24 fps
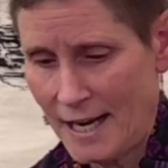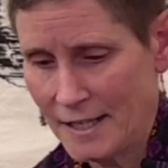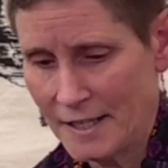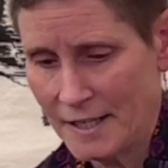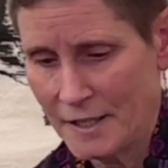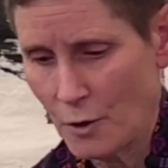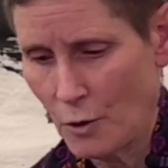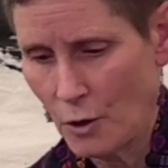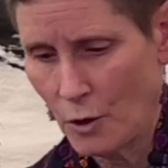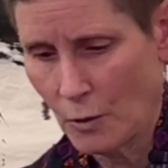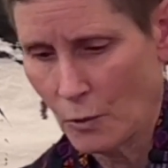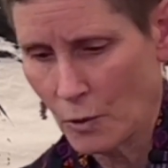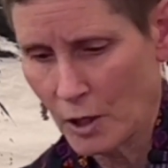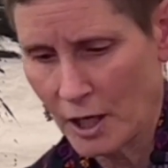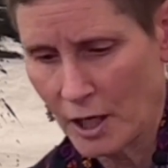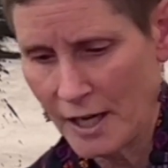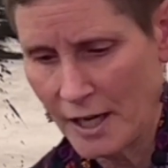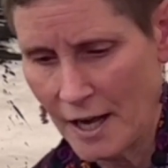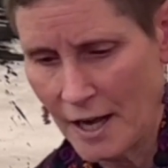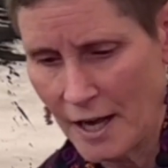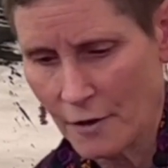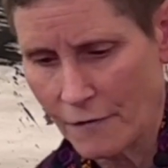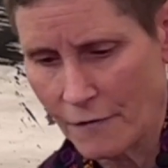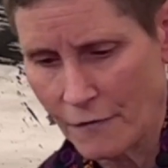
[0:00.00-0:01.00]
as though it were
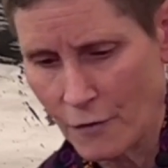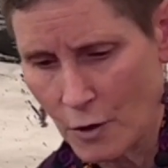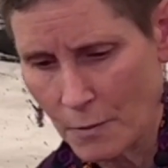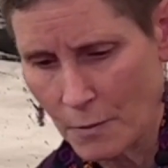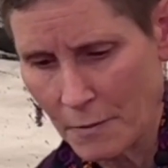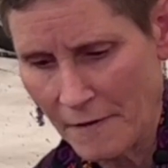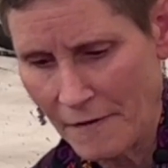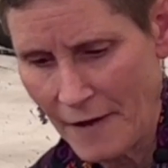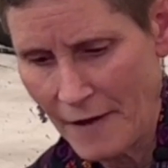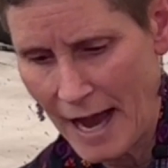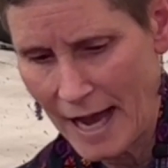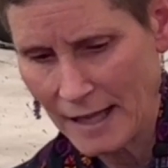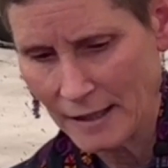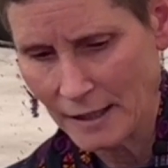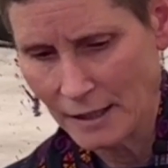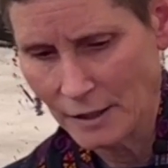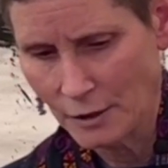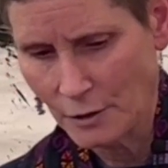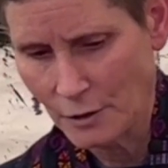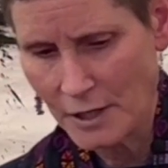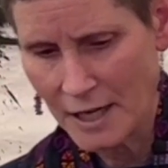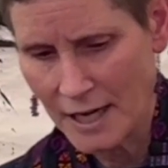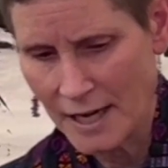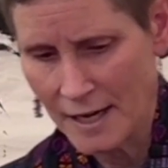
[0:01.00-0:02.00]
another form of
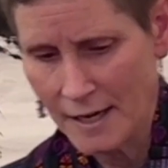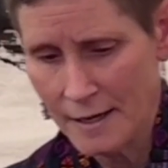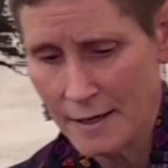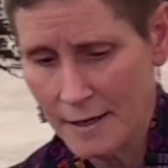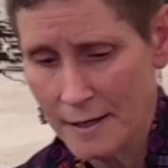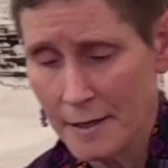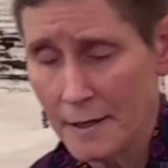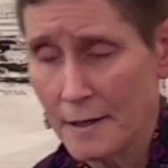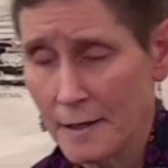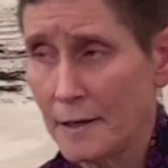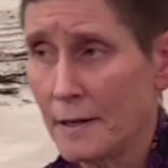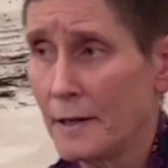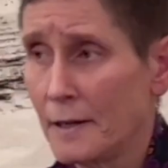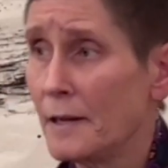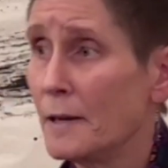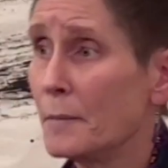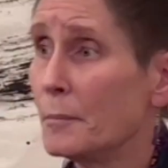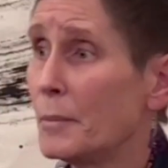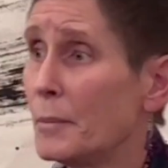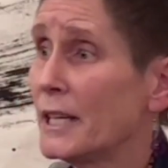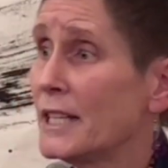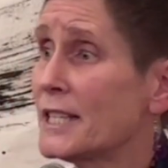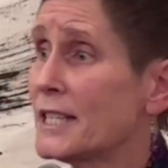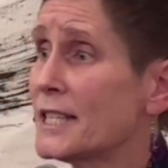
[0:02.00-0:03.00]
hallelujah,
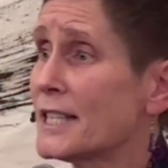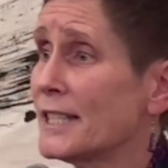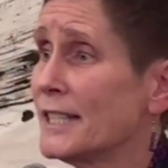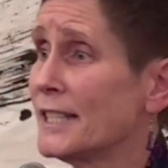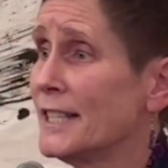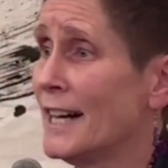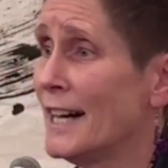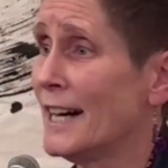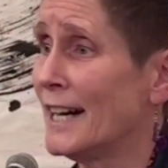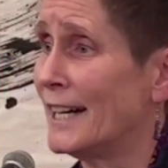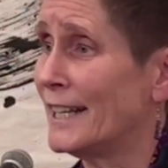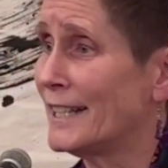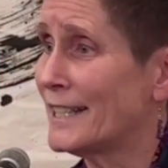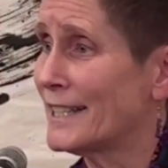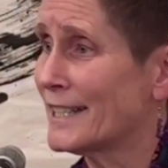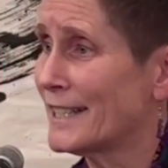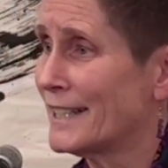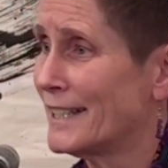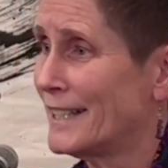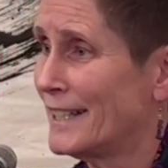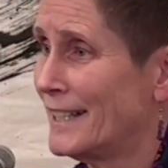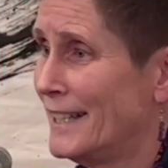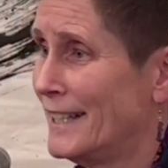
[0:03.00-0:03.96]
but it's not.